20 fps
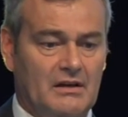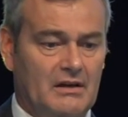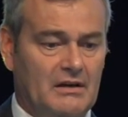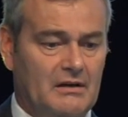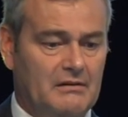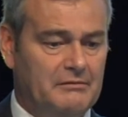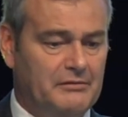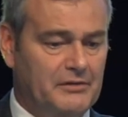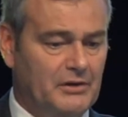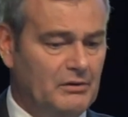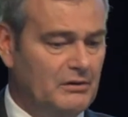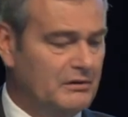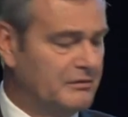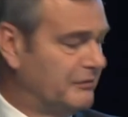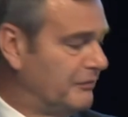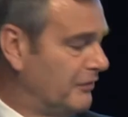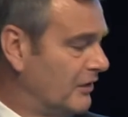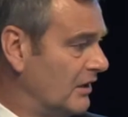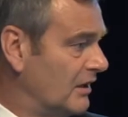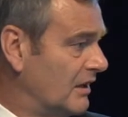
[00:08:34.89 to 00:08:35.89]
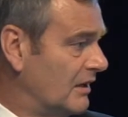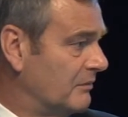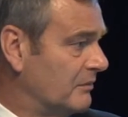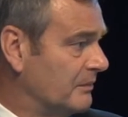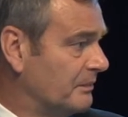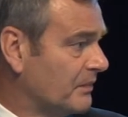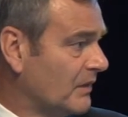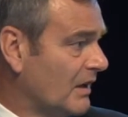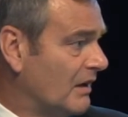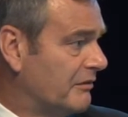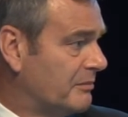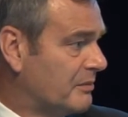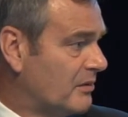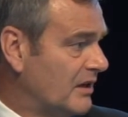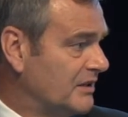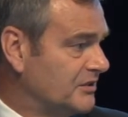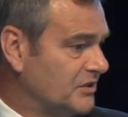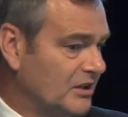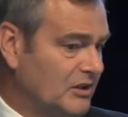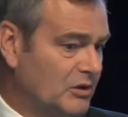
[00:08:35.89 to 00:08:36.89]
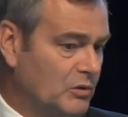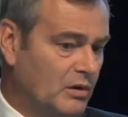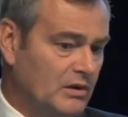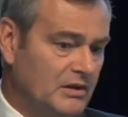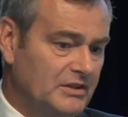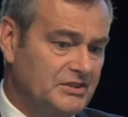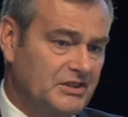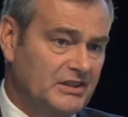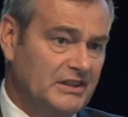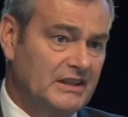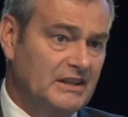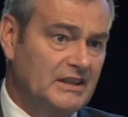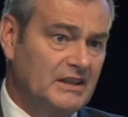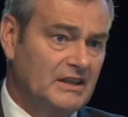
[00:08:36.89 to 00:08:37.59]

um, view of, um, of protein quality.